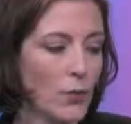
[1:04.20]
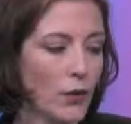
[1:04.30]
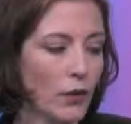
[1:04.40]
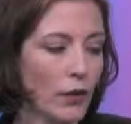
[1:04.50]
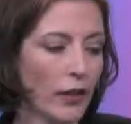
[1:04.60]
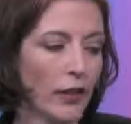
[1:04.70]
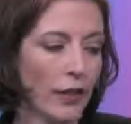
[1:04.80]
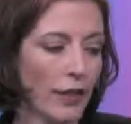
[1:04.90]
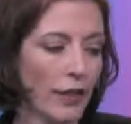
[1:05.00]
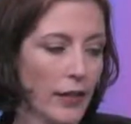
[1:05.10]
more looking
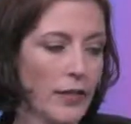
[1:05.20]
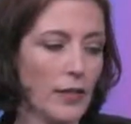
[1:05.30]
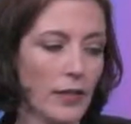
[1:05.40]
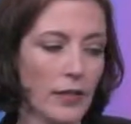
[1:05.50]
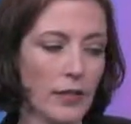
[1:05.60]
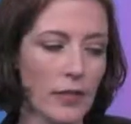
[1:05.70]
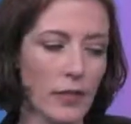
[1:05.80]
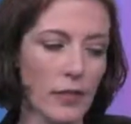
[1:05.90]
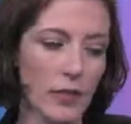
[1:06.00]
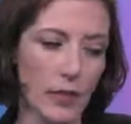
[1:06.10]
like this. This
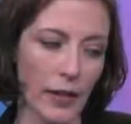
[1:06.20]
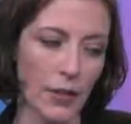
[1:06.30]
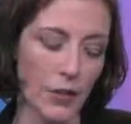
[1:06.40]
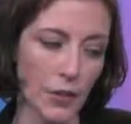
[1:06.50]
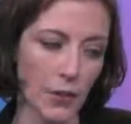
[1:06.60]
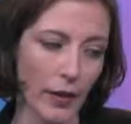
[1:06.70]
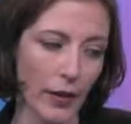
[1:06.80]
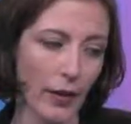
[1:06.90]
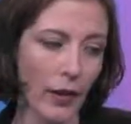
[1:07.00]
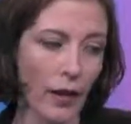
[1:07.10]
is a stage
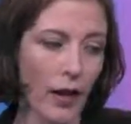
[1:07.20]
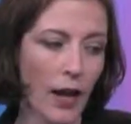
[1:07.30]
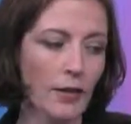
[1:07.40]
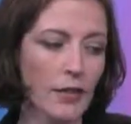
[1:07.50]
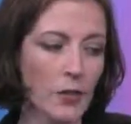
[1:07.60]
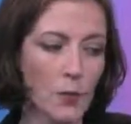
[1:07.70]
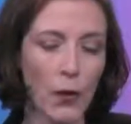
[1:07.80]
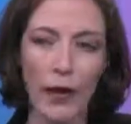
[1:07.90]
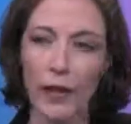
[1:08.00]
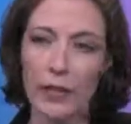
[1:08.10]
three. Wow. At this
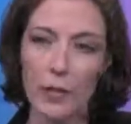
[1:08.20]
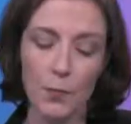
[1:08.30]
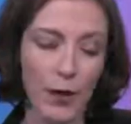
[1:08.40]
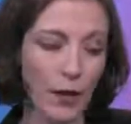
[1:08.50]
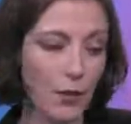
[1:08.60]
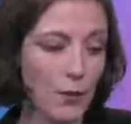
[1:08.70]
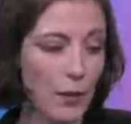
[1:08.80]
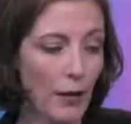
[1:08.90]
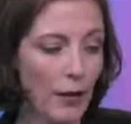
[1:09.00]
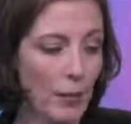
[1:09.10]
point, it's spread
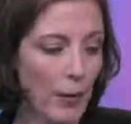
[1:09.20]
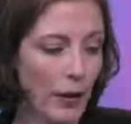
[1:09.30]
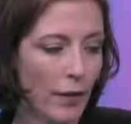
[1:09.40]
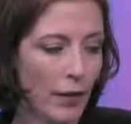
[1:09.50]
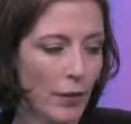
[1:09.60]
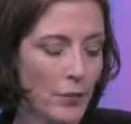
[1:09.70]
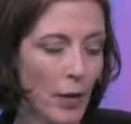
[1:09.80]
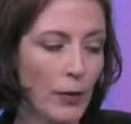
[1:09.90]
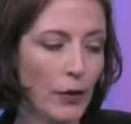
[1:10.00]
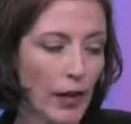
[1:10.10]
throughout the the
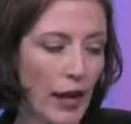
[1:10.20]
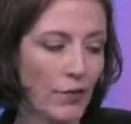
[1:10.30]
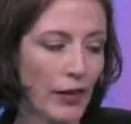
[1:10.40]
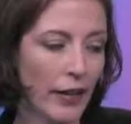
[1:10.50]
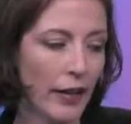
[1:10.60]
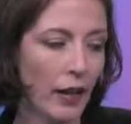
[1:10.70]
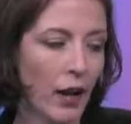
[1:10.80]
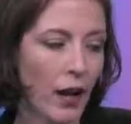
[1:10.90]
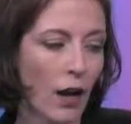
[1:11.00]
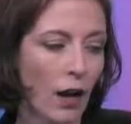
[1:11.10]
abdominal cavity.
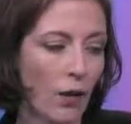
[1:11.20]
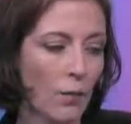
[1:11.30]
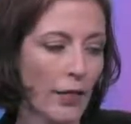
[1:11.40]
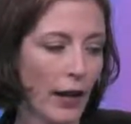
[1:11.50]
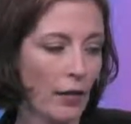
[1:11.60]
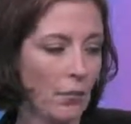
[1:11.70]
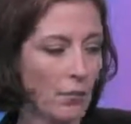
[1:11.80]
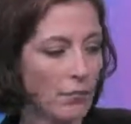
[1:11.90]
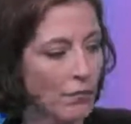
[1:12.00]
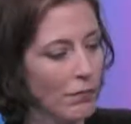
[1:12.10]
Um, that.
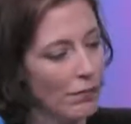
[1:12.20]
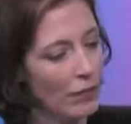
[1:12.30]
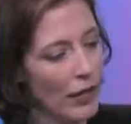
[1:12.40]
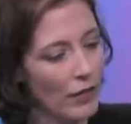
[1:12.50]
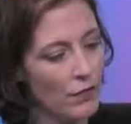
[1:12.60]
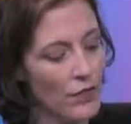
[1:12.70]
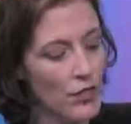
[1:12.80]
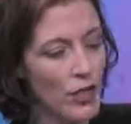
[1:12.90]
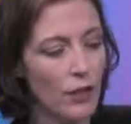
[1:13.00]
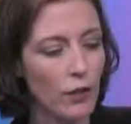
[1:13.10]
kind of
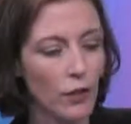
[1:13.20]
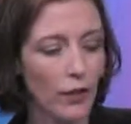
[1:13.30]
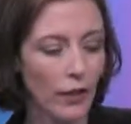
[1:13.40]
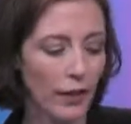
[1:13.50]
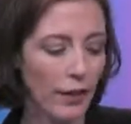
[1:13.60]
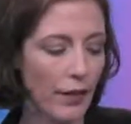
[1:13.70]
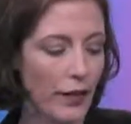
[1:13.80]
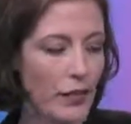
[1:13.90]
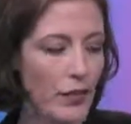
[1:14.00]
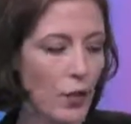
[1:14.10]
sheath looking like
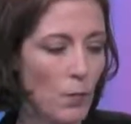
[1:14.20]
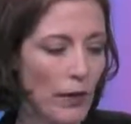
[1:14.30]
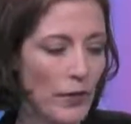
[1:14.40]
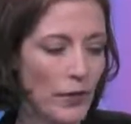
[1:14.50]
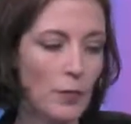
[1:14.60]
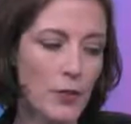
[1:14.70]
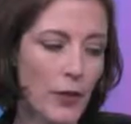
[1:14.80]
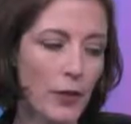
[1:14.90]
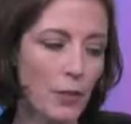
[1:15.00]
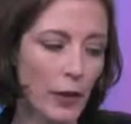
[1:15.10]
thing mm-hmm. is the omentum,
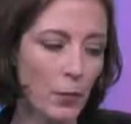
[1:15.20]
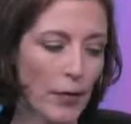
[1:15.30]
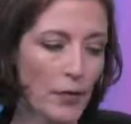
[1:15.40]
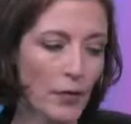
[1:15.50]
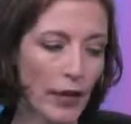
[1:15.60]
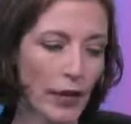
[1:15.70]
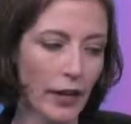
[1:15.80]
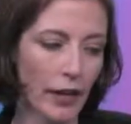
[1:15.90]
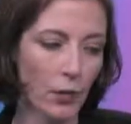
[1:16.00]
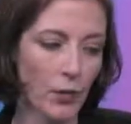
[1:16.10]
so there'll be omental
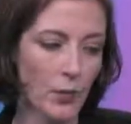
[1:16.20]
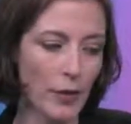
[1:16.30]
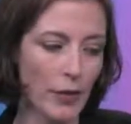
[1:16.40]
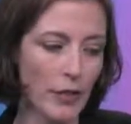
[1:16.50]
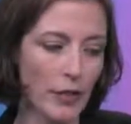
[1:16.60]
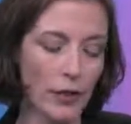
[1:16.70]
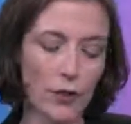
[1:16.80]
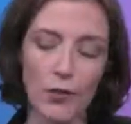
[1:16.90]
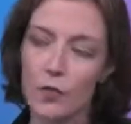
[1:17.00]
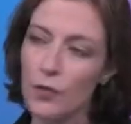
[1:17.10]
caking, which means that
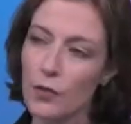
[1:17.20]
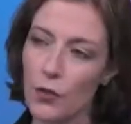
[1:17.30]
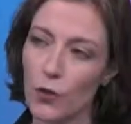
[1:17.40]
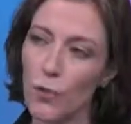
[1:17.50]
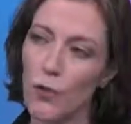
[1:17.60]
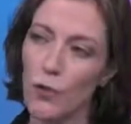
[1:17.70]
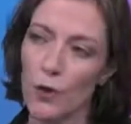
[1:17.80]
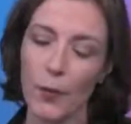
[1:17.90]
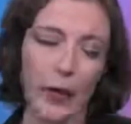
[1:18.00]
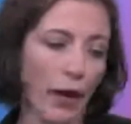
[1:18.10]
there's tumor
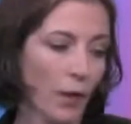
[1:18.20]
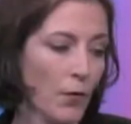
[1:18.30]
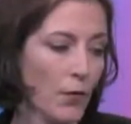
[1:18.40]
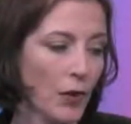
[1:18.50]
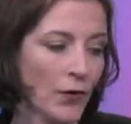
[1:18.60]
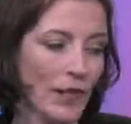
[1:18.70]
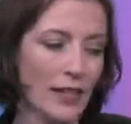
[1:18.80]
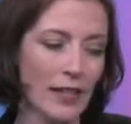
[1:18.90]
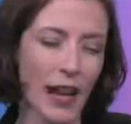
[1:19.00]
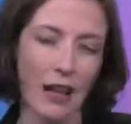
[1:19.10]
growing out throughout
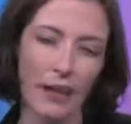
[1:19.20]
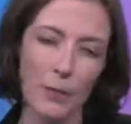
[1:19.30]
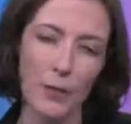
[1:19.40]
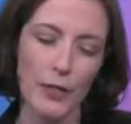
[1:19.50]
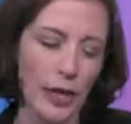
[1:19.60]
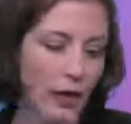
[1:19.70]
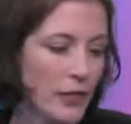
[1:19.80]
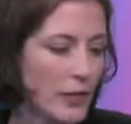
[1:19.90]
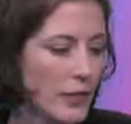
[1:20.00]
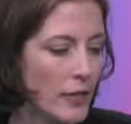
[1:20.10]
that sac that
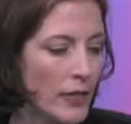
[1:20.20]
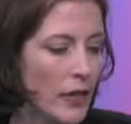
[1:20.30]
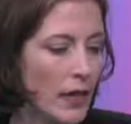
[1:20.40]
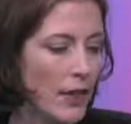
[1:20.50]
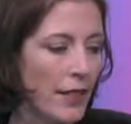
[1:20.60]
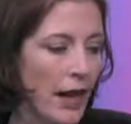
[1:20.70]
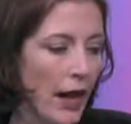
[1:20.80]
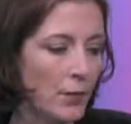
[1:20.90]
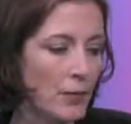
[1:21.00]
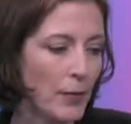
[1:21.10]
protects the
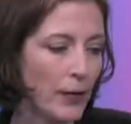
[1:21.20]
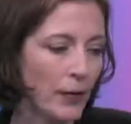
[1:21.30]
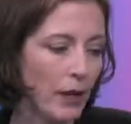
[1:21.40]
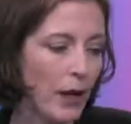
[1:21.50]
abdomen.